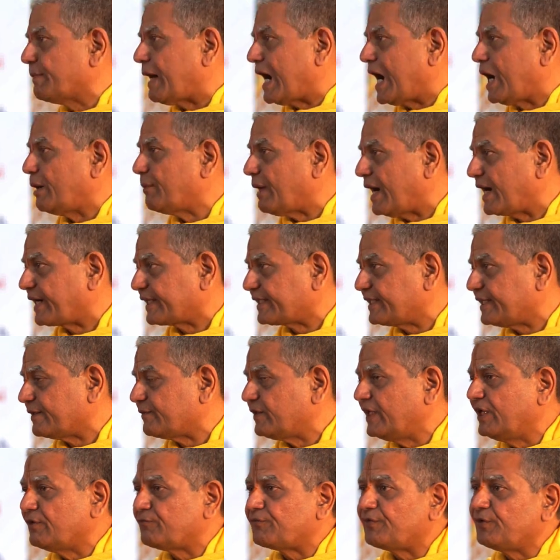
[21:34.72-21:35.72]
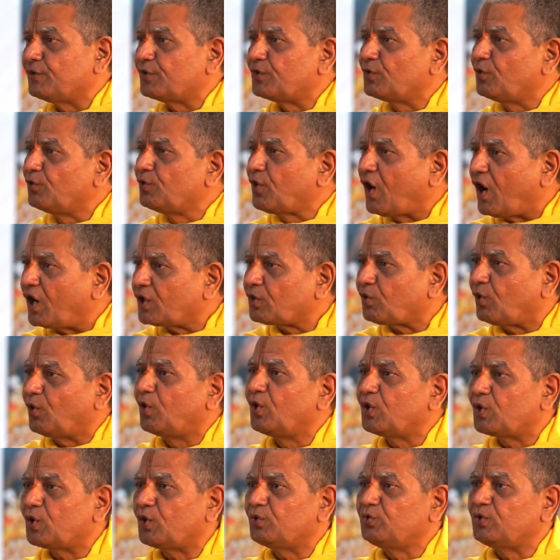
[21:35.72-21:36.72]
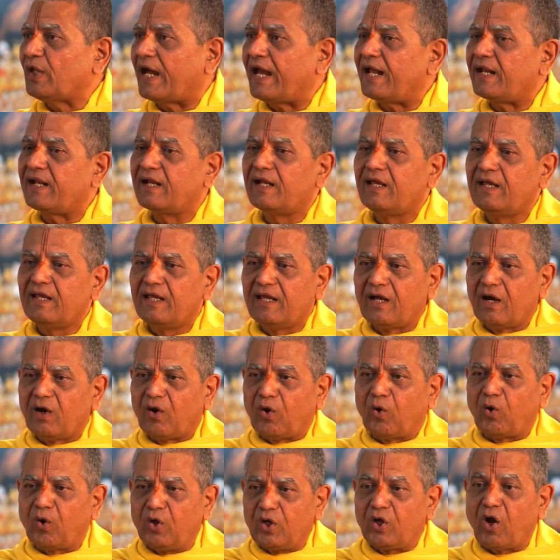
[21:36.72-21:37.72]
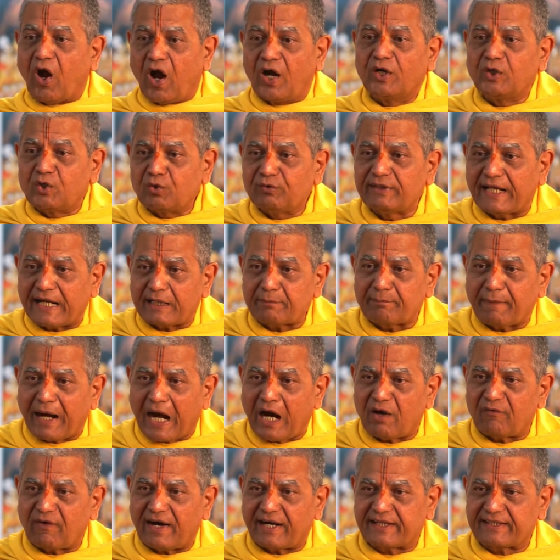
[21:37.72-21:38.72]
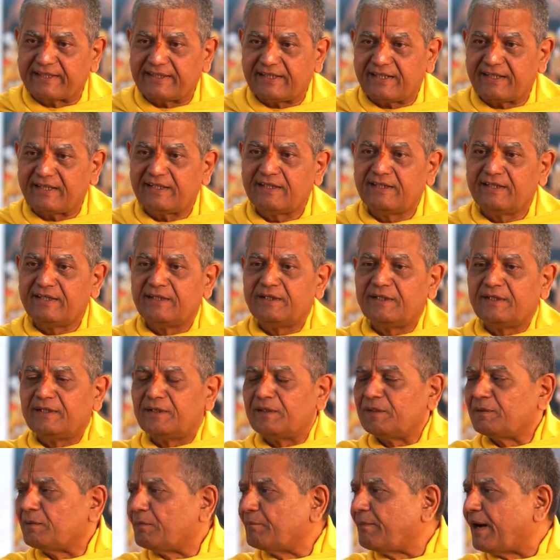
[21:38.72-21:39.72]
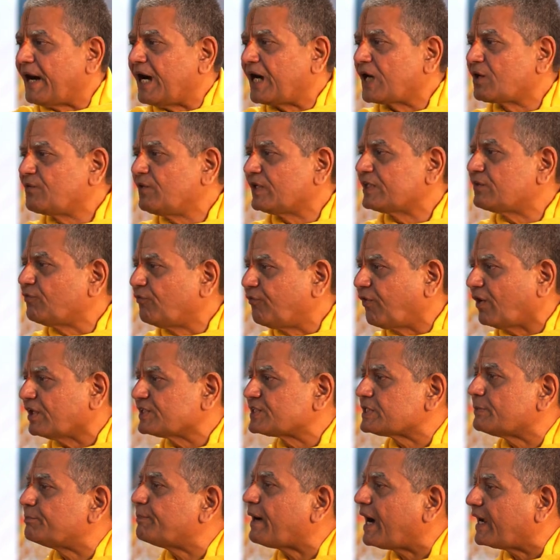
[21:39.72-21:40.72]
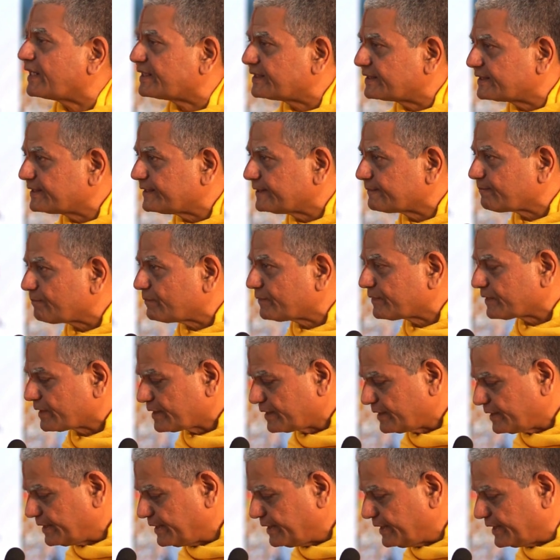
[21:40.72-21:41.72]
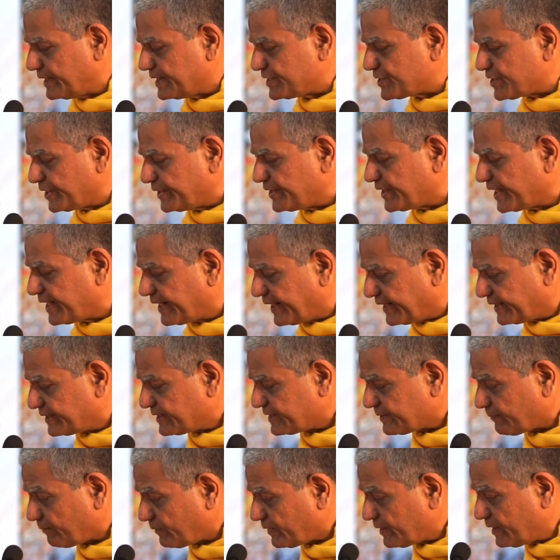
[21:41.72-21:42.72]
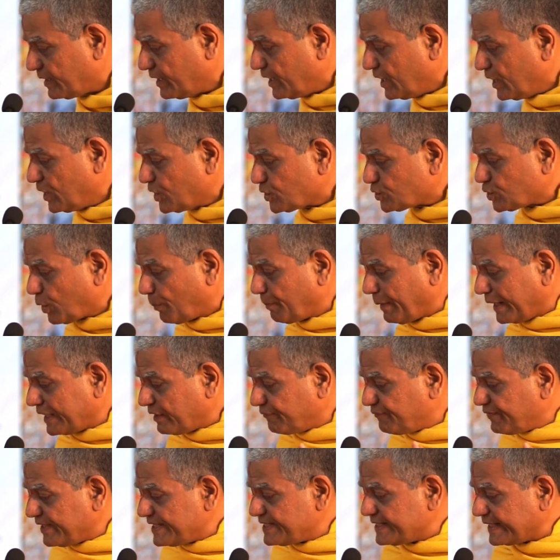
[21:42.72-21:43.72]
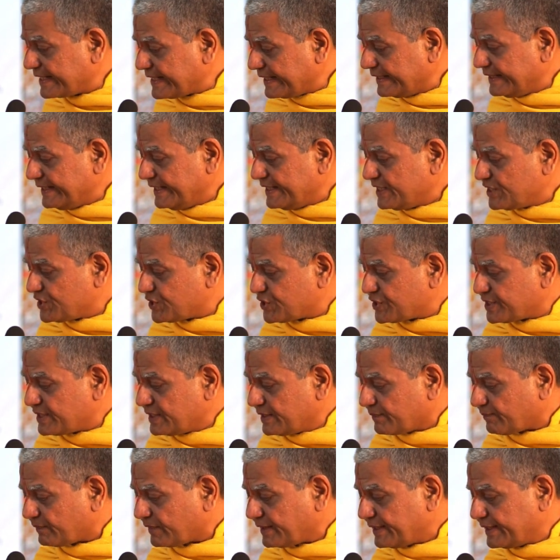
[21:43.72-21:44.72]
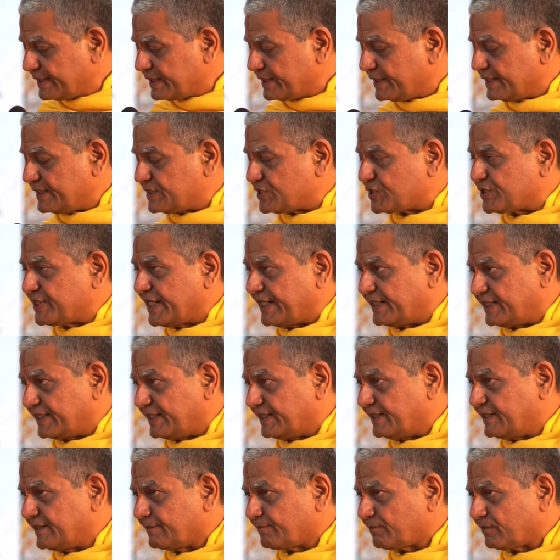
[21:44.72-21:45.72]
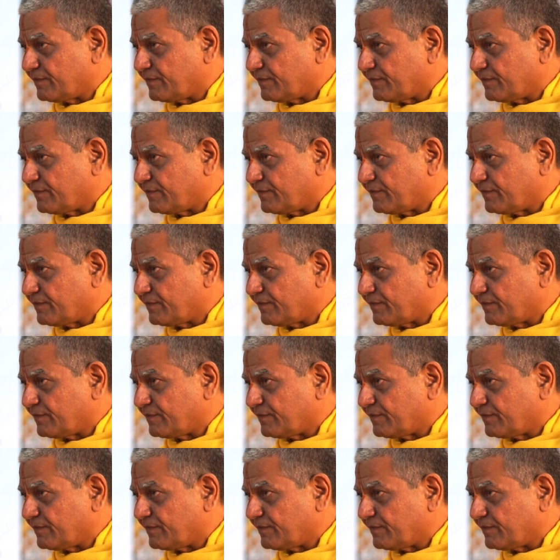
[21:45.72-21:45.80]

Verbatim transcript: Mahavakya. If you do not hold on to that Mahavakya, Bhagavat falls apart. It disintegrates. So metaphysically is stated.